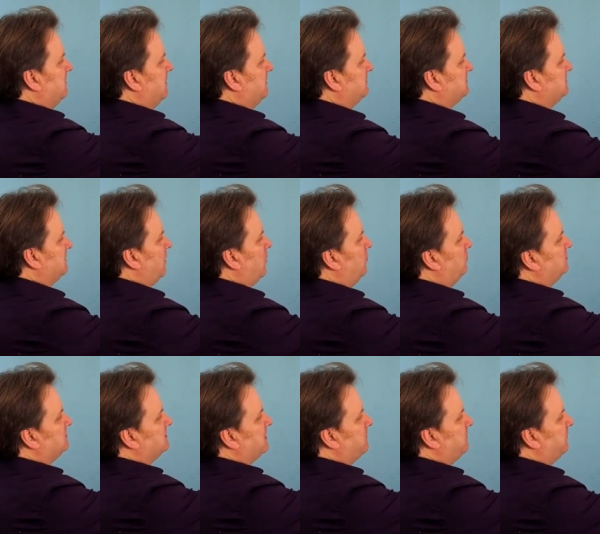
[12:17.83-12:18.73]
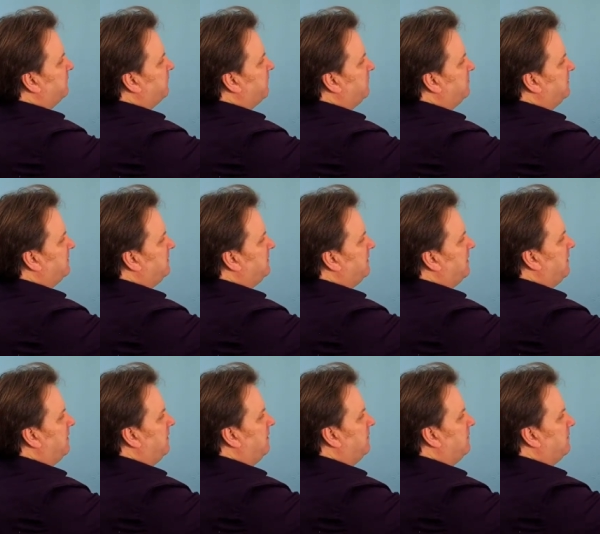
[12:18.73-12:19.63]
there's the hose coming from the
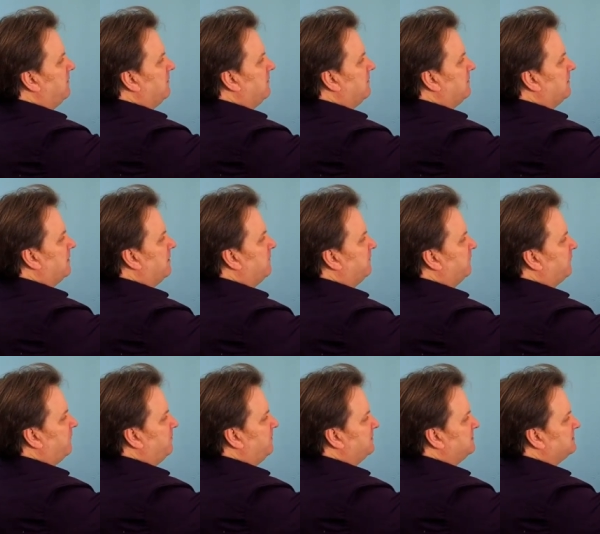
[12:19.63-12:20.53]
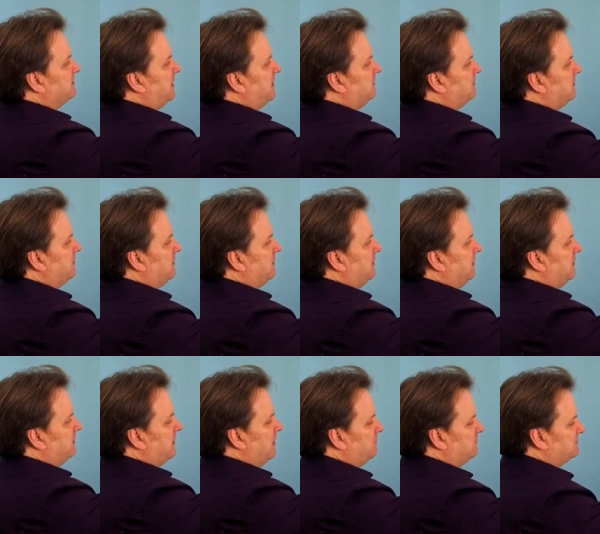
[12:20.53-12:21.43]
uh, coming from the tank.
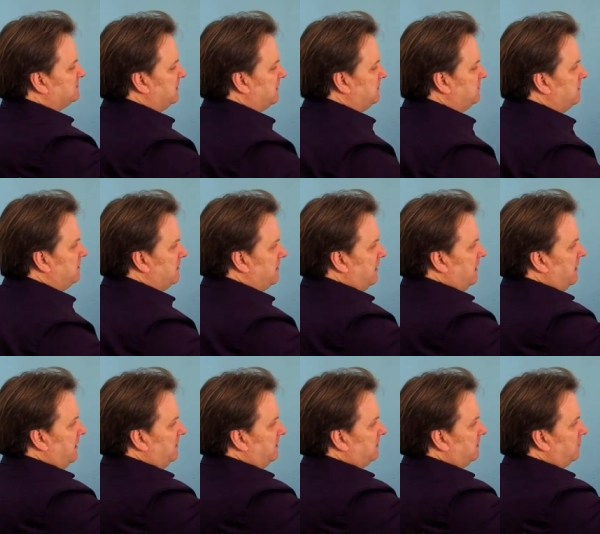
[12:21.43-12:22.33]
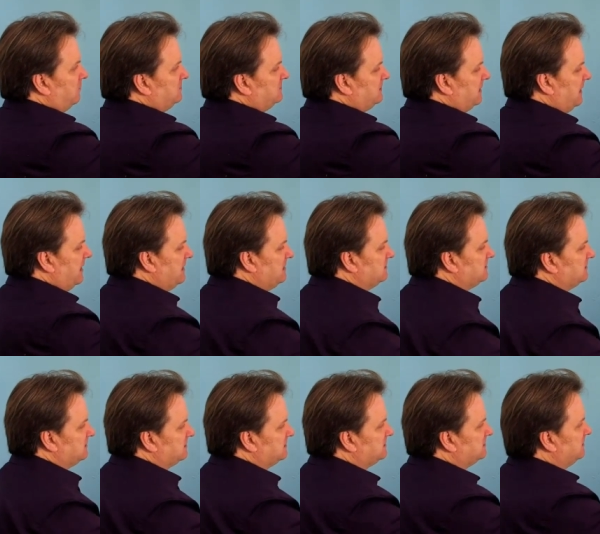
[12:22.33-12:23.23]
It comes in and it goes
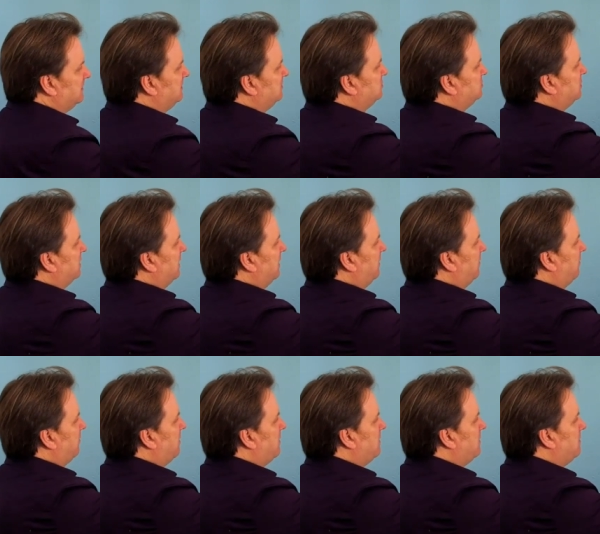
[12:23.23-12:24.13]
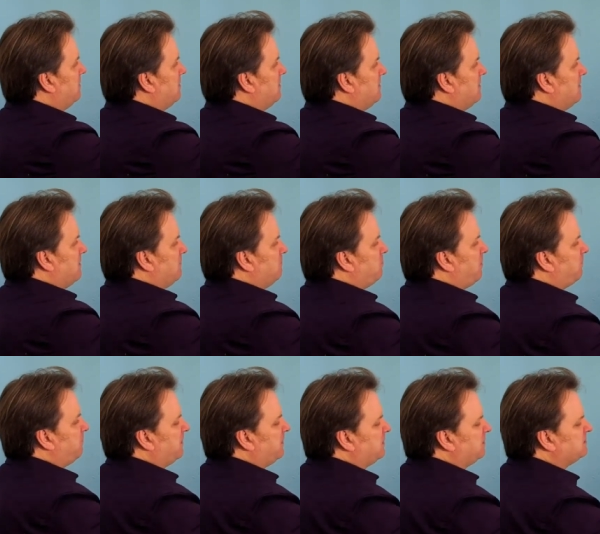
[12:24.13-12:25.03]
into the sludge here, right?
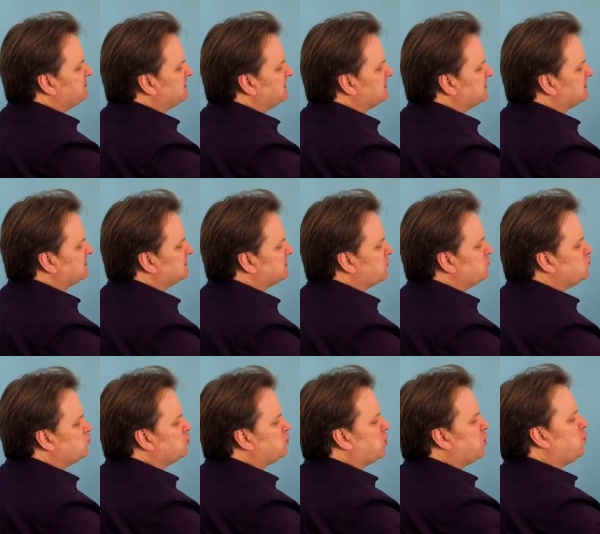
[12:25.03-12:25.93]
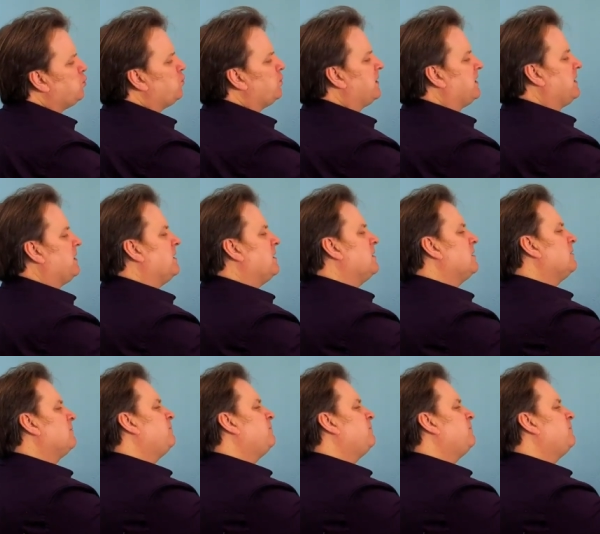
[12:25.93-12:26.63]
But because it's so gooey,